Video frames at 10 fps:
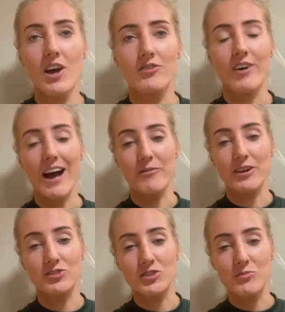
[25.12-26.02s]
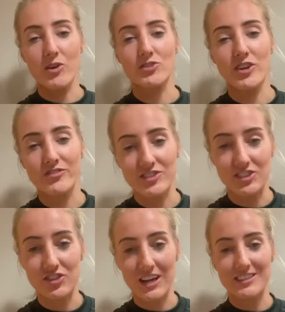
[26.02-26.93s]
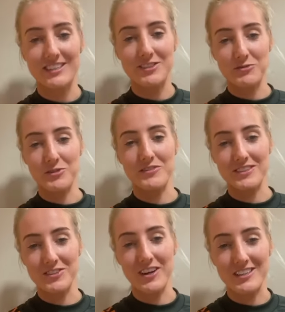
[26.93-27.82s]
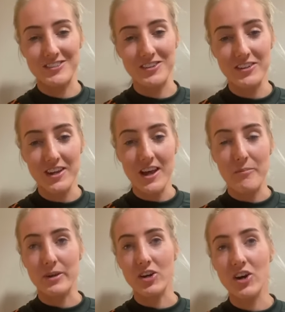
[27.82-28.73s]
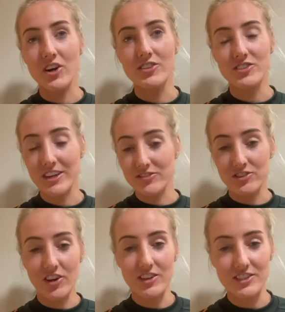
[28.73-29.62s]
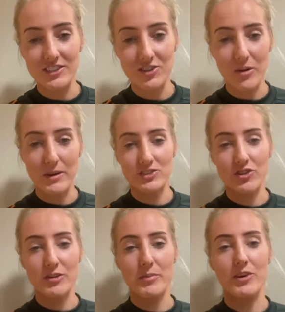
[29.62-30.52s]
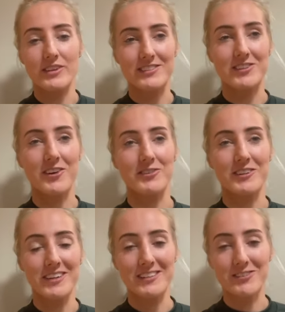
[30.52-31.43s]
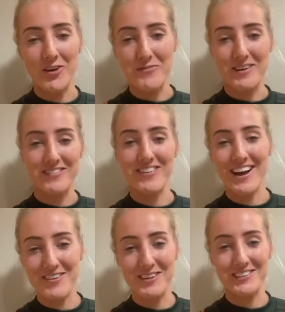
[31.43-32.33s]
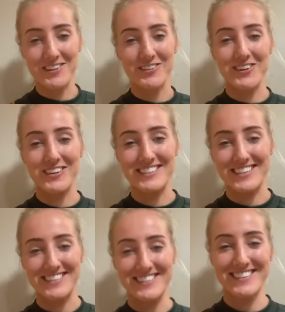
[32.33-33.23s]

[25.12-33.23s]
Right, well, someone's obviously tried to stitch me up with this question because general knowledge is not my strong point, so don't be inviting me to no quizzes.